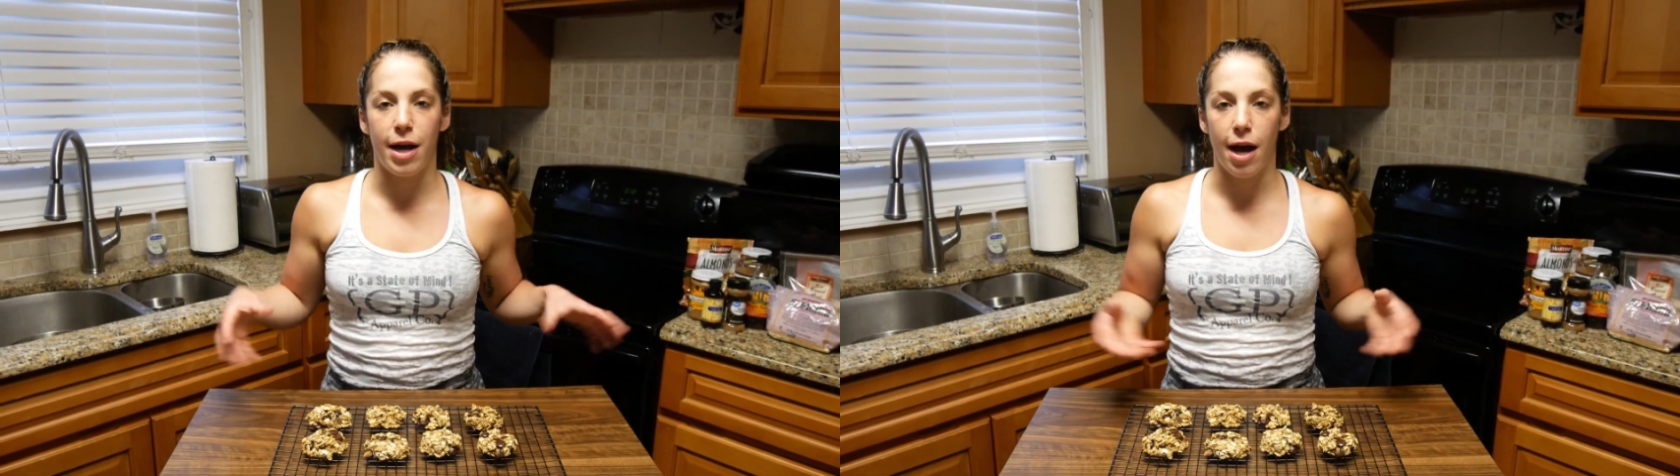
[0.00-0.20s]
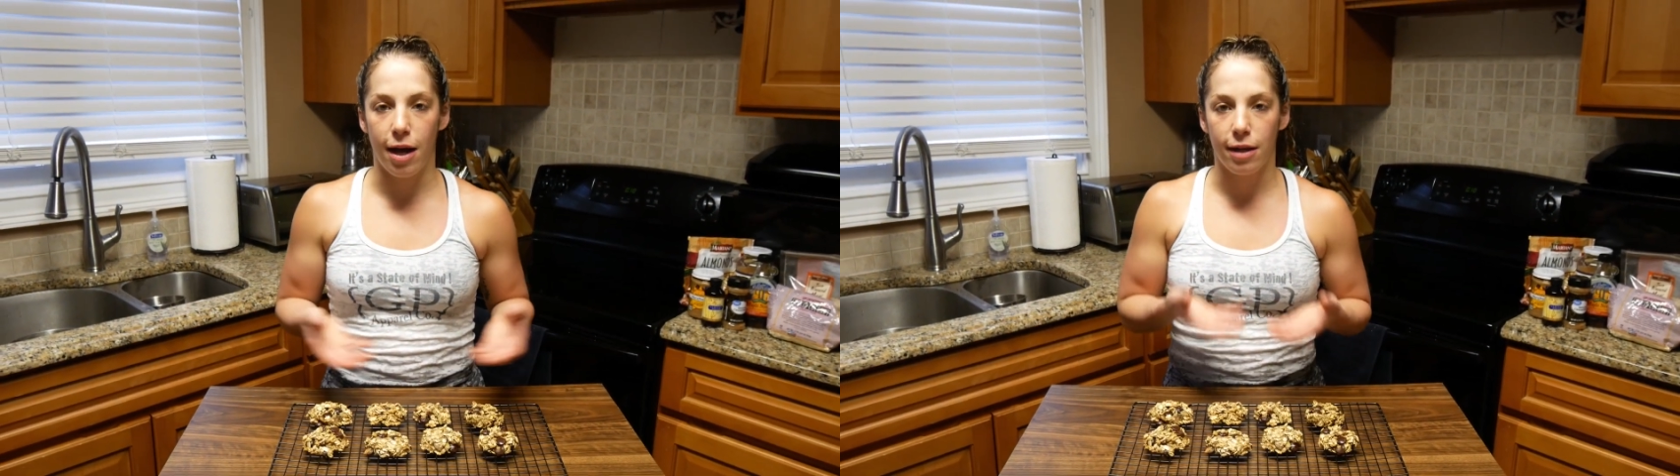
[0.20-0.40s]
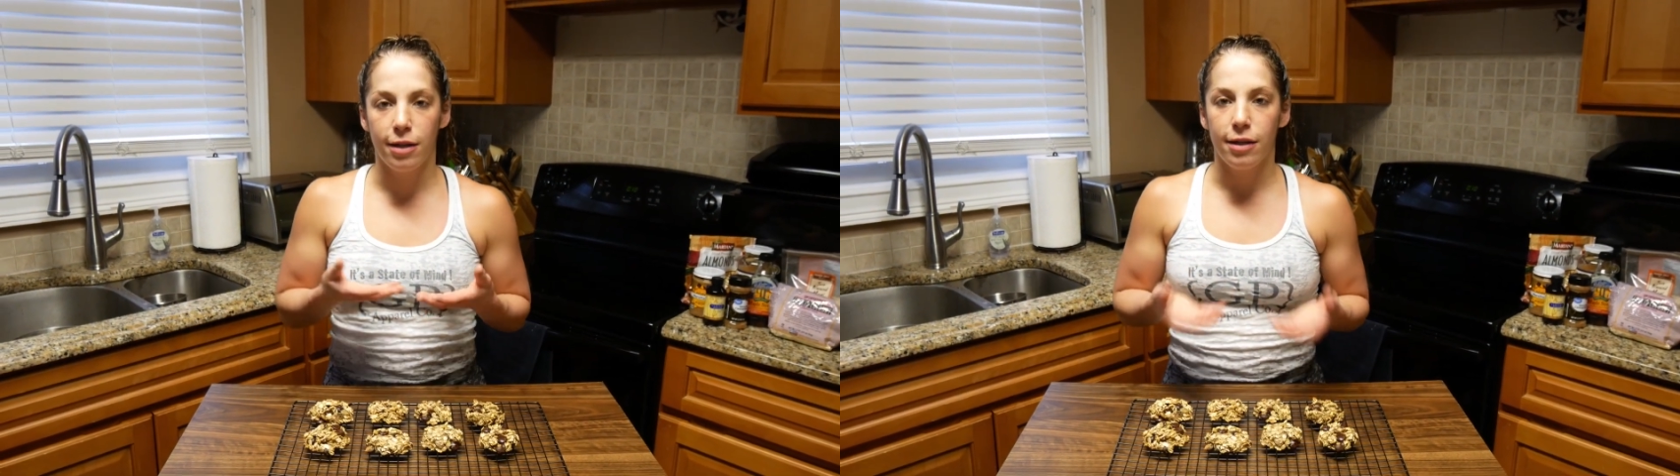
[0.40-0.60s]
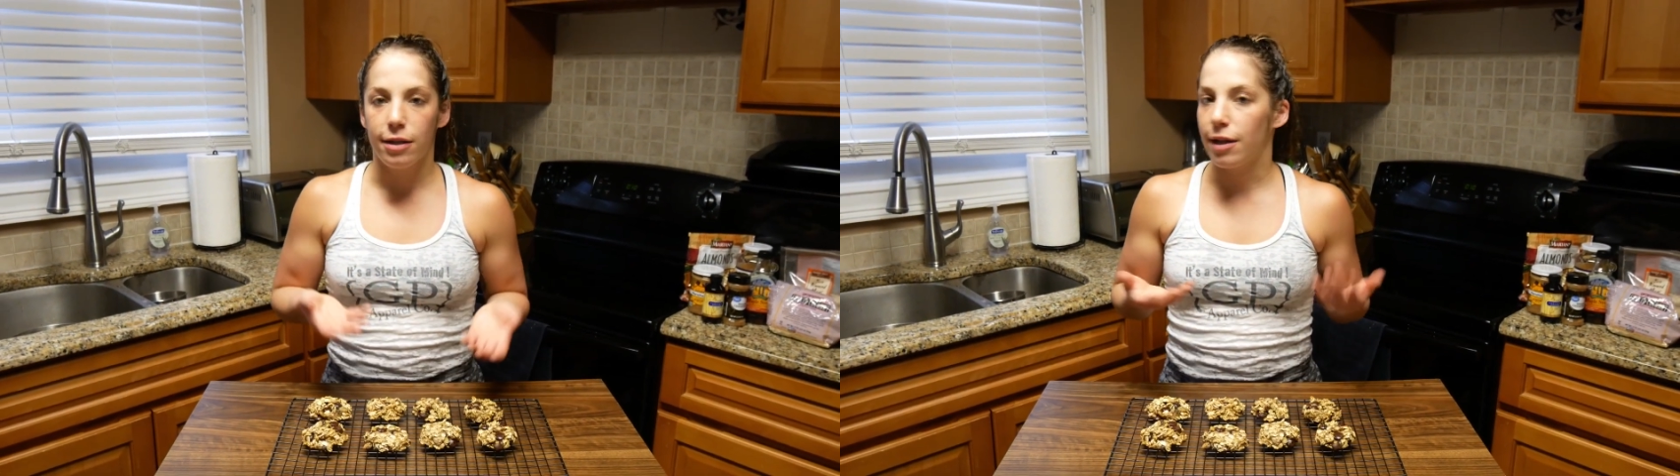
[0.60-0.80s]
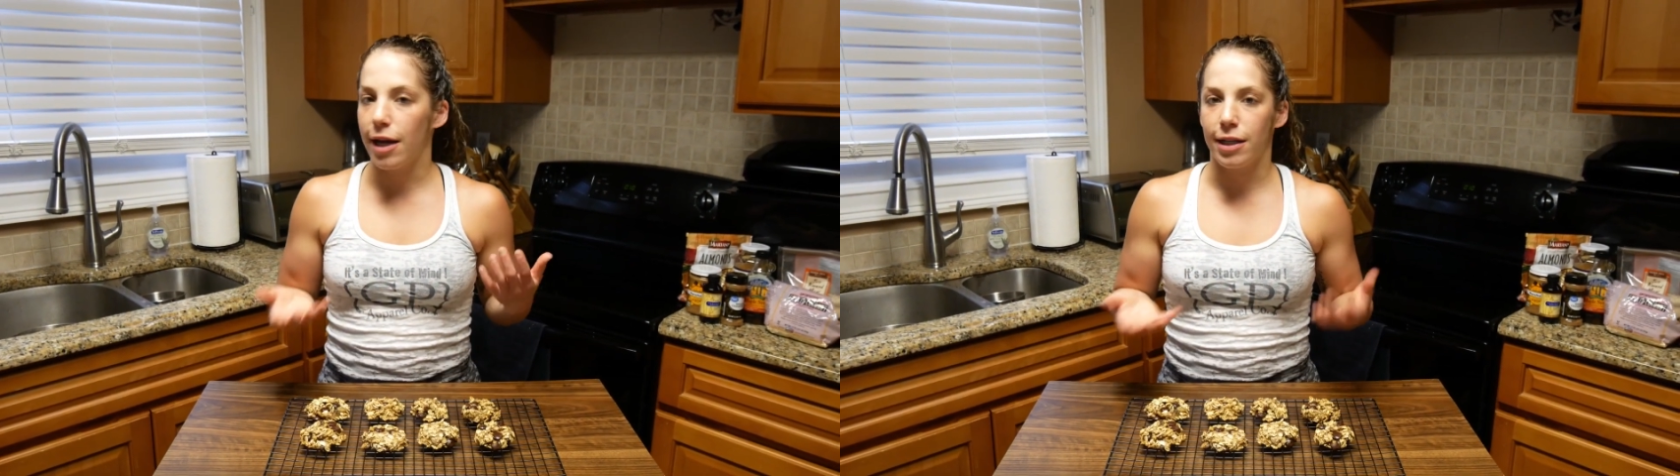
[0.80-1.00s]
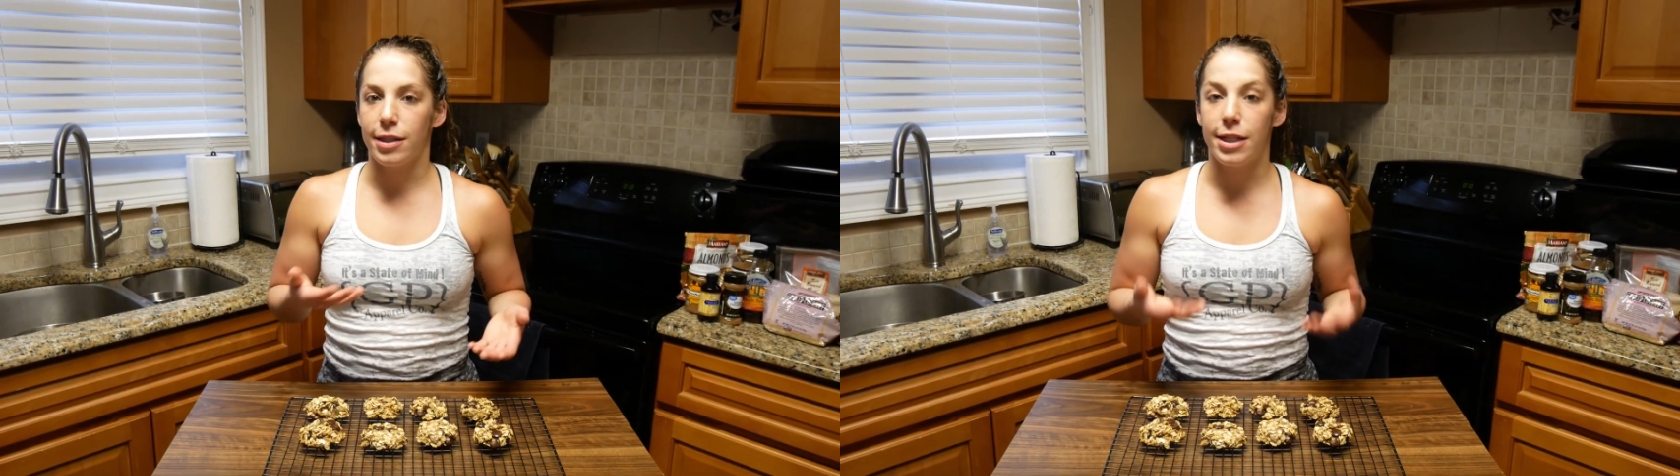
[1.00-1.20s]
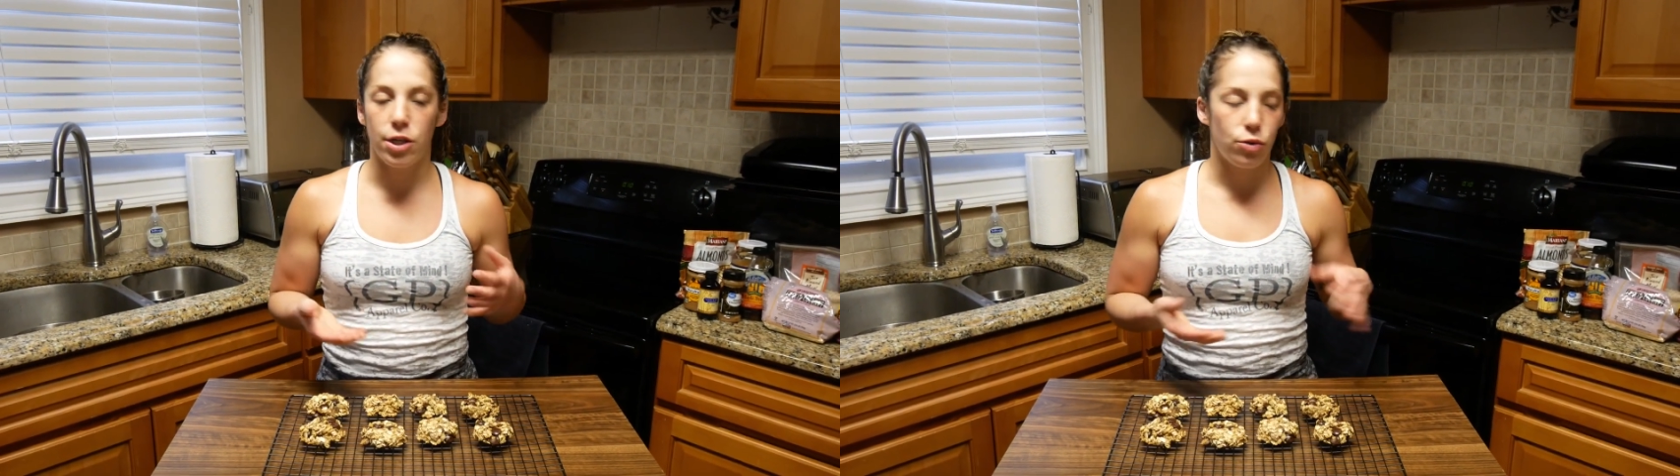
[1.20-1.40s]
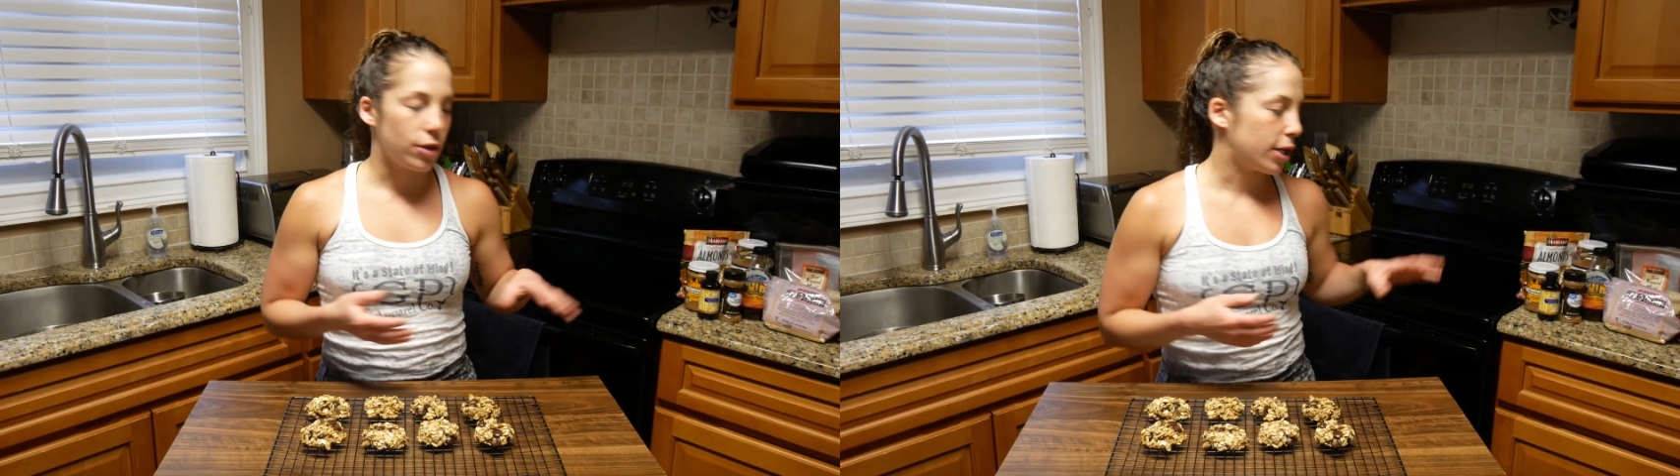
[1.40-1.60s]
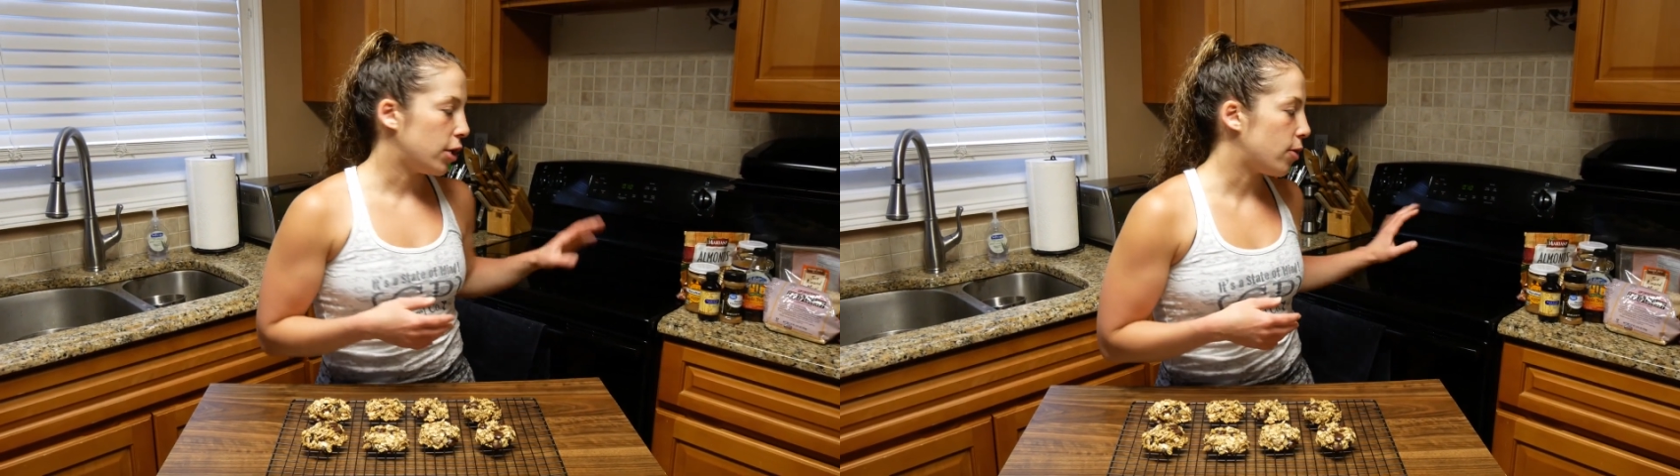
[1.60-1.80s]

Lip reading: not kind of continue cooking.